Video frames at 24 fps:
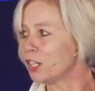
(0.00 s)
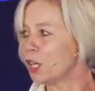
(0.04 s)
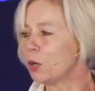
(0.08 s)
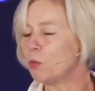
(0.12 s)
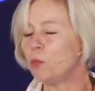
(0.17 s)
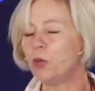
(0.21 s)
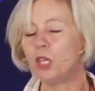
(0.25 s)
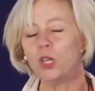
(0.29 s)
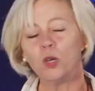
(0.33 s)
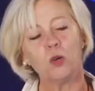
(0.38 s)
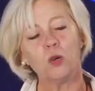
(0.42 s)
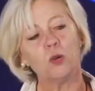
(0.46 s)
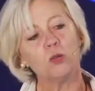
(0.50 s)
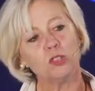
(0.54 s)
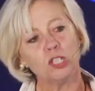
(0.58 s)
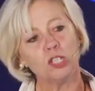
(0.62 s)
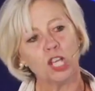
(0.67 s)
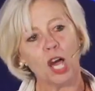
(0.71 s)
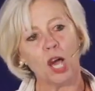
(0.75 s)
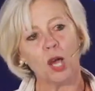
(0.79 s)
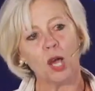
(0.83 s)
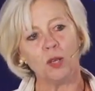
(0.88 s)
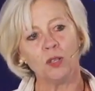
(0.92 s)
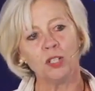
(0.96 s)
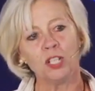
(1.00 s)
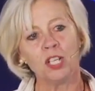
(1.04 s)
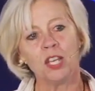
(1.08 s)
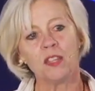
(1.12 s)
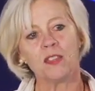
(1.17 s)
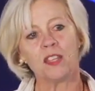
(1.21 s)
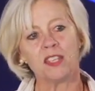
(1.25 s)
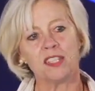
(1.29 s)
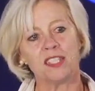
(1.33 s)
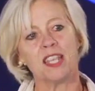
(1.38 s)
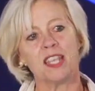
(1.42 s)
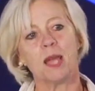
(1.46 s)
And we all know
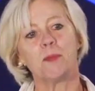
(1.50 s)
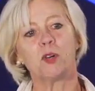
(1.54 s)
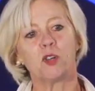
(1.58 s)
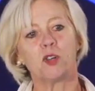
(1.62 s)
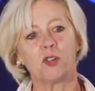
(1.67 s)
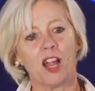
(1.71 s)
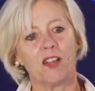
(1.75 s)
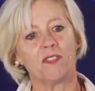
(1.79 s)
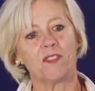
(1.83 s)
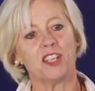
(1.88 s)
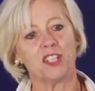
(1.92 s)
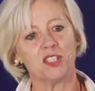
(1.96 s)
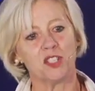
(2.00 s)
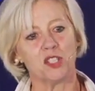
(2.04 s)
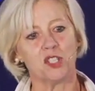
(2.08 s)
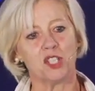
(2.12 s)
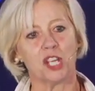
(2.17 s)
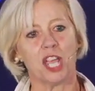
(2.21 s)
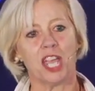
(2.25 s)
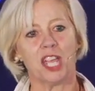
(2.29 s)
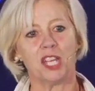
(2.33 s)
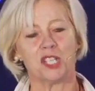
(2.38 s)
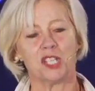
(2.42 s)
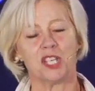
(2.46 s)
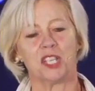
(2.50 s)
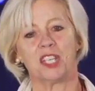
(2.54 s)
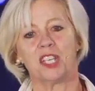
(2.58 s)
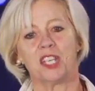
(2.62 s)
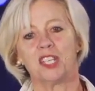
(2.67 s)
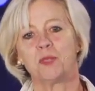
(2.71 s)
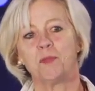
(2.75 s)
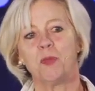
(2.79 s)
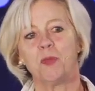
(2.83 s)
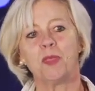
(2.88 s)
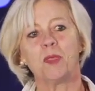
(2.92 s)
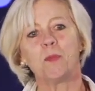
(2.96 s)
that demographics are changing.
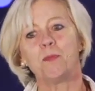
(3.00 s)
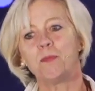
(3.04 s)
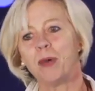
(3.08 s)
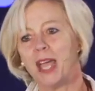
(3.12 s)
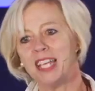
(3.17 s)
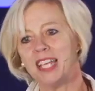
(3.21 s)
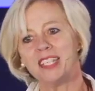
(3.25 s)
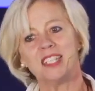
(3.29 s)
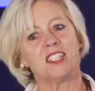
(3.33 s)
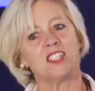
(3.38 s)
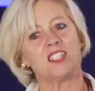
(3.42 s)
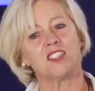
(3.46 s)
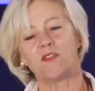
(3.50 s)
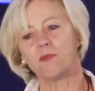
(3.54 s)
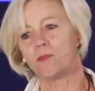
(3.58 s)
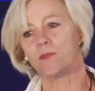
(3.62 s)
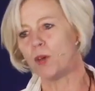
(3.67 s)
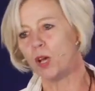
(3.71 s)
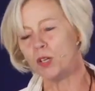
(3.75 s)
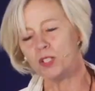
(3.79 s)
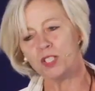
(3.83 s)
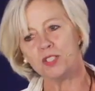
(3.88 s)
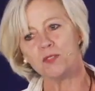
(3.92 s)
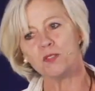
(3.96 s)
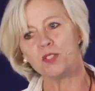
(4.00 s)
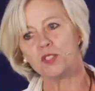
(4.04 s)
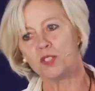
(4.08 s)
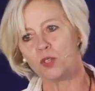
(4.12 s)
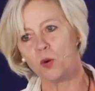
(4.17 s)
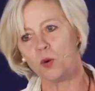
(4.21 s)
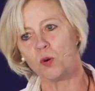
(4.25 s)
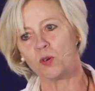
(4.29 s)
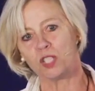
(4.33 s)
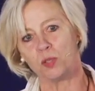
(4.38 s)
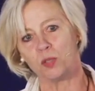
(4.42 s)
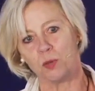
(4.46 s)
It's been the basis of most of the
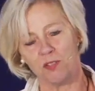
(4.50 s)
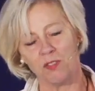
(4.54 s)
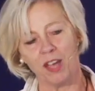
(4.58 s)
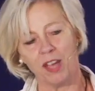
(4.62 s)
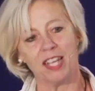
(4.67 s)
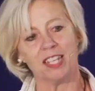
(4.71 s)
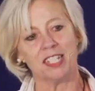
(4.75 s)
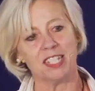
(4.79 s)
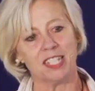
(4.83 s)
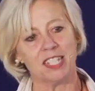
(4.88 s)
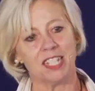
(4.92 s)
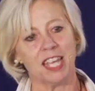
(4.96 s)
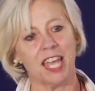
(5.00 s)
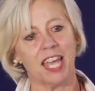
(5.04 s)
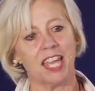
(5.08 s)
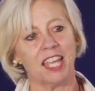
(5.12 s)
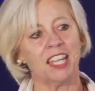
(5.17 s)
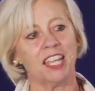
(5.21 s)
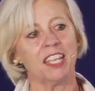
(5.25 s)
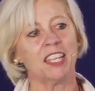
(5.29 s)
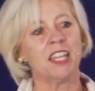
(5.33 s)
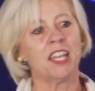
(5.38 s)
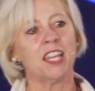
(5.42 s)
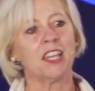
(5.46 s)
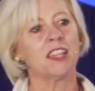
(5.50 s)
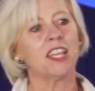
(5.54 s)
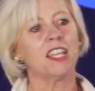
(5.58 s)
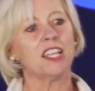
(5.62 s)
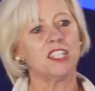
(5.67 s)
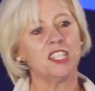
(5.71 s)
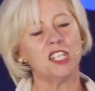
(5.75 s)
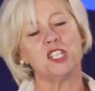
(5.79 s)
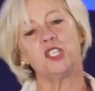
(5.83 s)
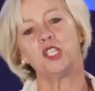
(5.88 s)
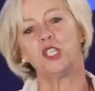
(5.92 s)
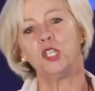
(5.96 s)
talks that we've had today. There's
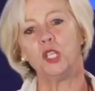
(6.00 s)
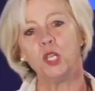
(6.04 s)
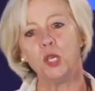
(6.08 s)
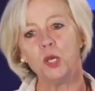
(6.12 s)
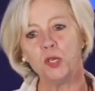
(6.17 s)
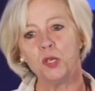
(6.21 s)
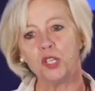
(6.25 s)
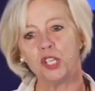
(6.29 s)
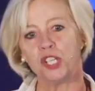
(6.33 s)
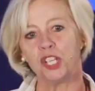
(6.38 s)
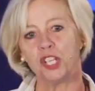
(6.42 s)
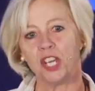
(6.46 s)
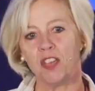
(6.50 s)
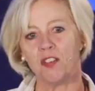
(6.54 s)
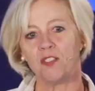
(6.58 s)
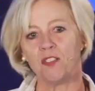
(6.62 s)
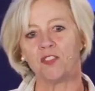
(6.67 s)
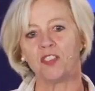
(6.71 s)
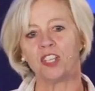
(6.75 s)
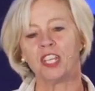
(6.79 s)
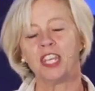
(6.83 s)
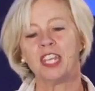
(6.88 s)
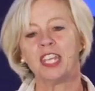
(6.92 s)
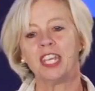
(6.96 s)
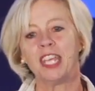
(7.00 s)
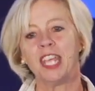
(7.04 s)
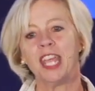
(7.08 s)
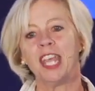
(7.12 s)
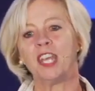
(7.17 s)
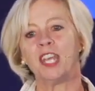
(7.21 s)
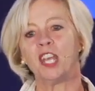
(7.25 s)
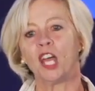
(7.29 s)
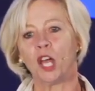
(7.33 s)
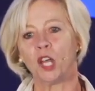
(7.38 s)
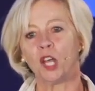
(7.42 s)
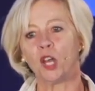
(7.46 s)
this huge shift
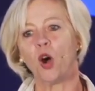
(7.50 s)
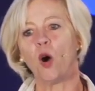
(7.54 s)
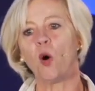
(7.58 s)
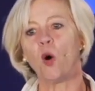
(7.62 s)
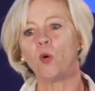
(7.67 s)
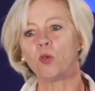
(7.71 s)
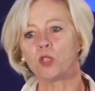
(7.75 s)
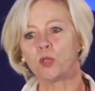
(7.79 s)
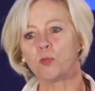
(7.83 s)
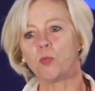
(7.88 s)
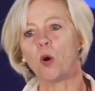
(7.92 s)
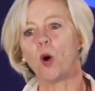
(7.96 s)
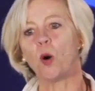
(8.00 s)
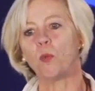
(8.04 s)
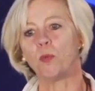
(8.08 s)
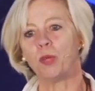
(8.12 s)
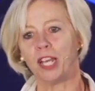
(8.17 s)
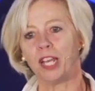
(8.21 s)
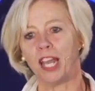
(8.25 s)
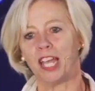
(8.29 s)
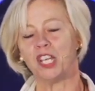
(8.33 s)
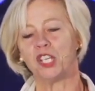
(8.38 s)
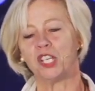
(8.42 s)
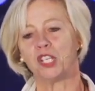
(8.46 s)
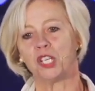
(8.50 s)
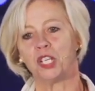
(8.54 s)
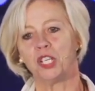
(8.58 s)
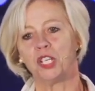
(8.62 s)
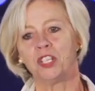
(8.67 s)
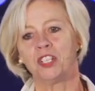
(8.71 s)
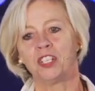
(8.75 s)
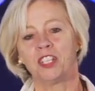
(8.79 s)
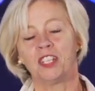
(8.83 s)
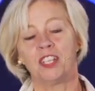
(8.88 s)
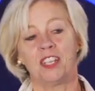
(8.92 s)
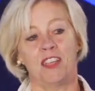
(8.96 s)
in an older
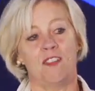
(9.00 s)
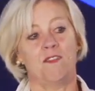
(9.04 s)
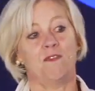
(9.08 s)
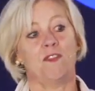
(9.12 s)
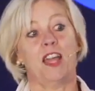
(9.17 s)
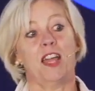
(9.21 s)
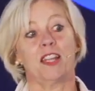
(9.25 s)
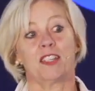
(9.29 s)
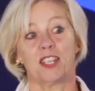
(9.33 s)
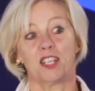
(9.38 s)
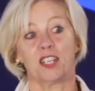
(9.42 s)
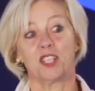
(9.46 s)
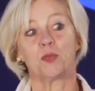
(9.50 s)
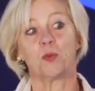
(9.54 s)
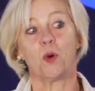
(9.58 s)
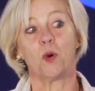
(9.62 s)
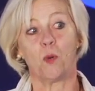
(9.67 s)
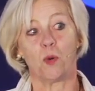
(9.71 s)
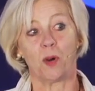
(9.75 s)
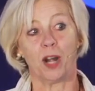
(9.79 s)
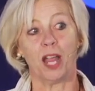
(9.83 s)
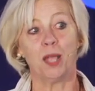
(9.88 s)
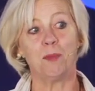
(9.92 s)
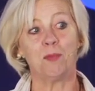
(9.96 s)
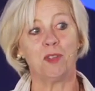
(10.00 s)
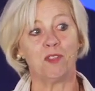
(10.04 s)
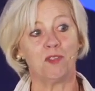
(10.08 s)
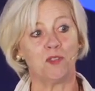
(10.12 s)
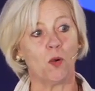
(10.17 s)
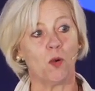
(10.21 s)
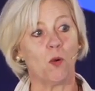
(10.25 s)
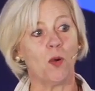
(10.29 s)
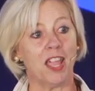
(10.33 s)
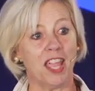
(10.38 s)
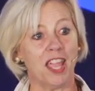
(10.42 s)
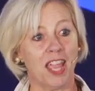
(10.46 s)
population. In fact, that's what we're aiming
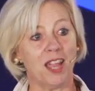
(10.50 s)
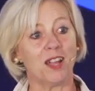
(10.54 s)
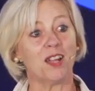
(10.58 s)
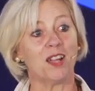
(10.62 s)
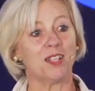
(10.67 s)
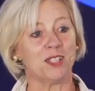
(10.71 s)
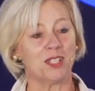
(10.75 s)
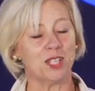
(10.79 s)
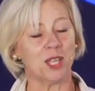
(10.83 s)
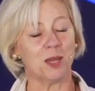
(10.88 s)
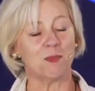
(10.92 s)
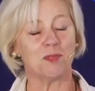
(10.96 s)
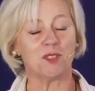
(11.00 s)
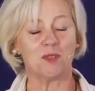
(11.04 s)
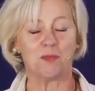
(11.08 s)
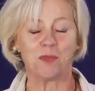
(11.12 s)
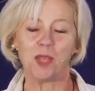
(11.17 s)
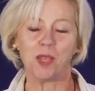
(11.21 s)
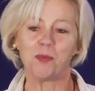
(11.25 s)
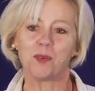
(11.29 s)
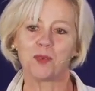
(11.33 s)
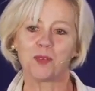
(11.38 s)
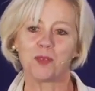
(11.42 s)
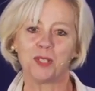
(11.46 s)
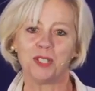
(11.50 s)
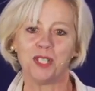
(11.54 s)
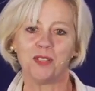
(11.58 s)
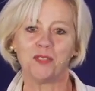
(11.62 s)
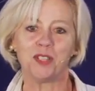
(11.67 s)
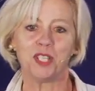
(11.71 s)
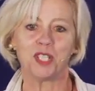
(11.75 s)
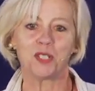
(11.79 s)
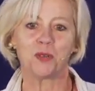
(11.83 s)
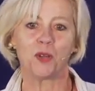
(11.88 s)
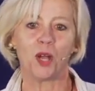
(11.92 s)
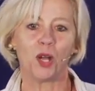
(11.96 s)
for here in terms of people
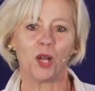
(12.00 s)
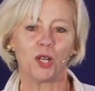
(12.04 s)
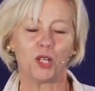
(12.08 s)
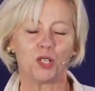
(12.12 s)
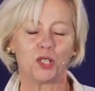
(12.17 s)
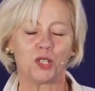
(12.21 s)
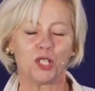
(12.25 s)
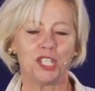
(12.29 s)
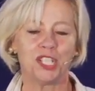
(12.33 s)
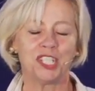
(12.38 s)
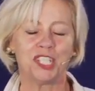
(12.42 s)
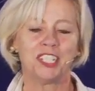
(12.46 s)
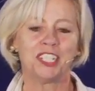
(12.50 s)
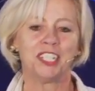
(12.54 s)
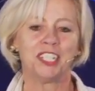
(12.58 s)
living to 100.